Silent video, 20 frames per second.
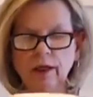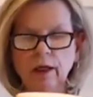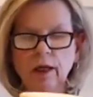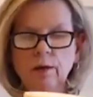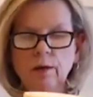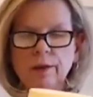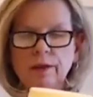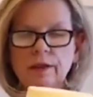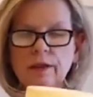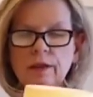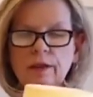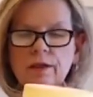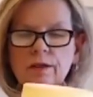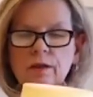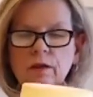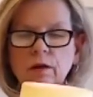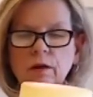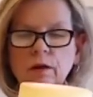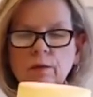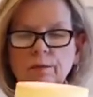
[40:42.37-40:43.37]
but these
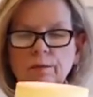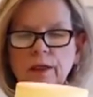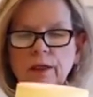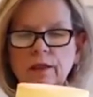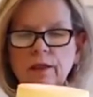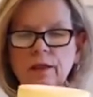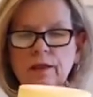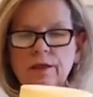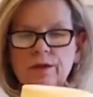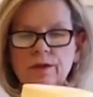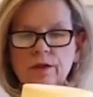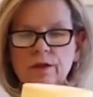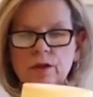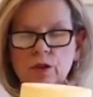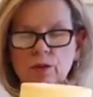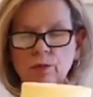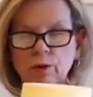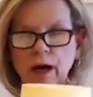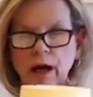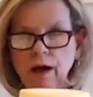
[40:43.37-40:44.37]
are, being that these are
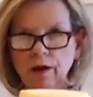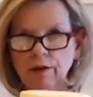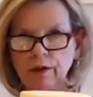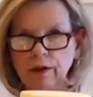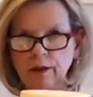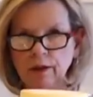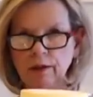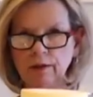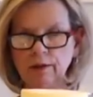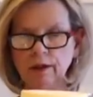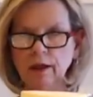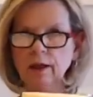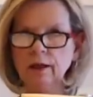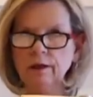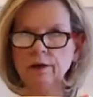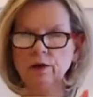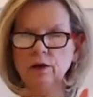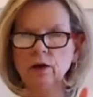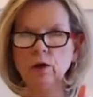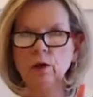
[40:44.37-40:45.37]
sprouted,
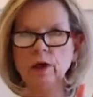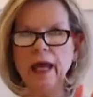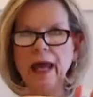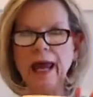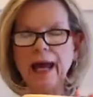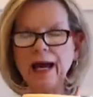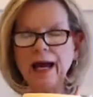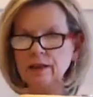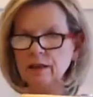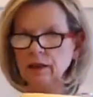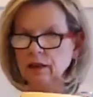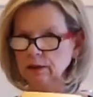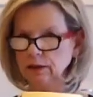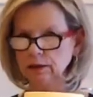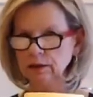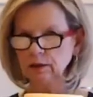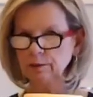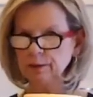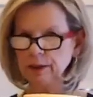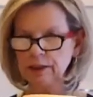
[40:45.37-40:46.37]
they're going to act a
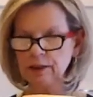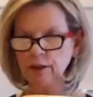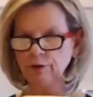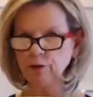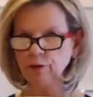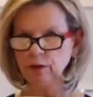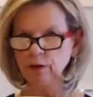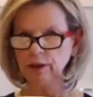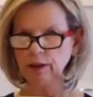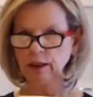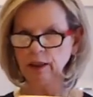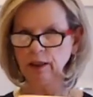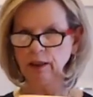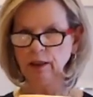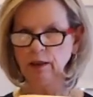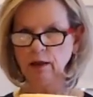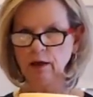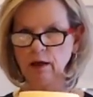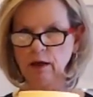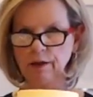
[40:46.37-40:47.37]
little bit
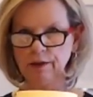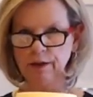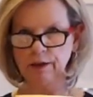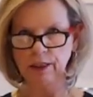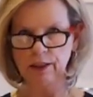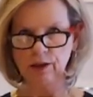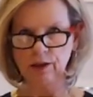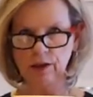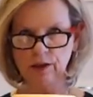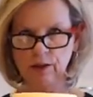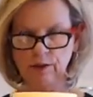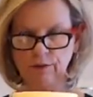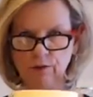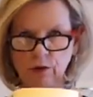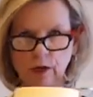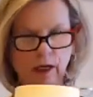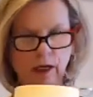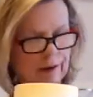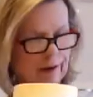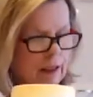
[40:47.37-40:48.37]
differently on the digestive
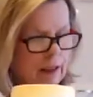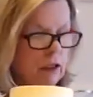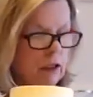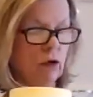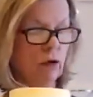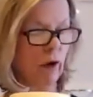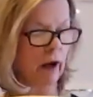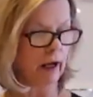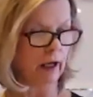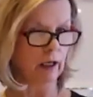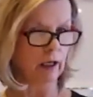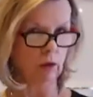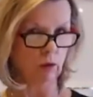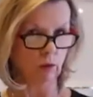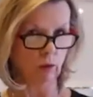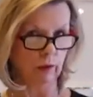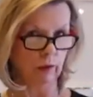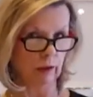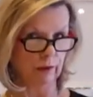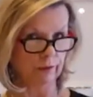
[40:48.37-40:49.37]
tract than a grain
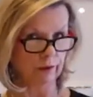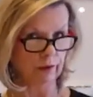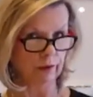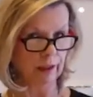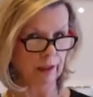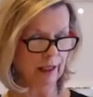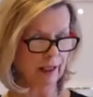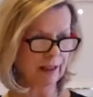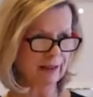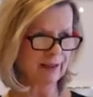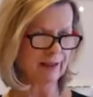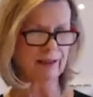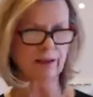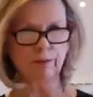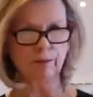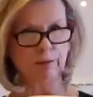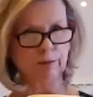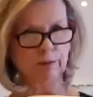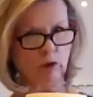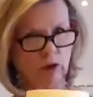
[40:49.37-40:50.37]
will. They're going to act a little
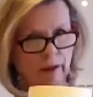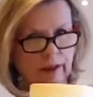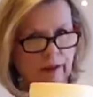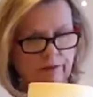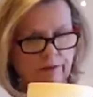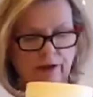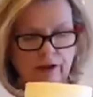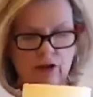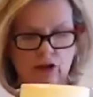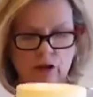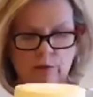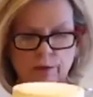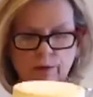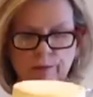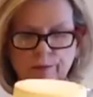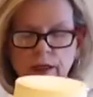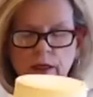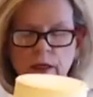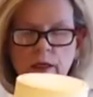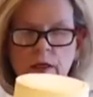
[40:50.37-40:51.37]
bit more like a vegetable.
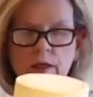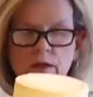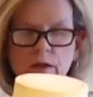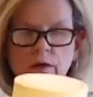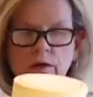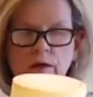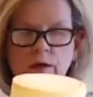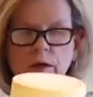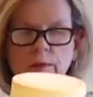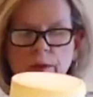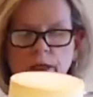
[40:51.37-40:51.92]
So they're going to make